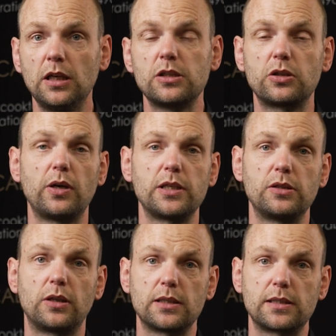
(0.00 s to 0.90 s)
So as
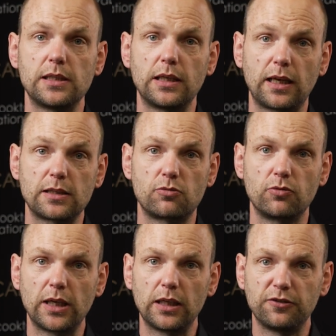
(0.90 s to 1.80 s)
you can see, it gets
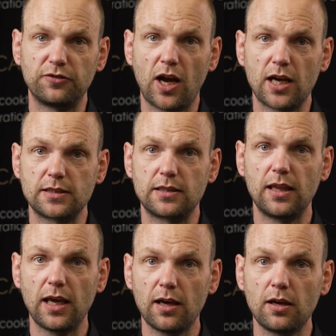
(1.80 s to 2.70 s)
really fast
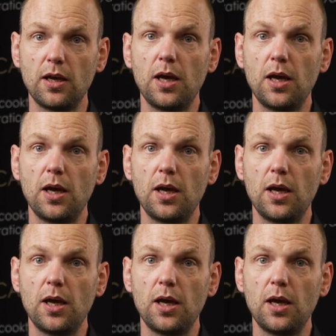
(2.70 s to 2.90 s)
there.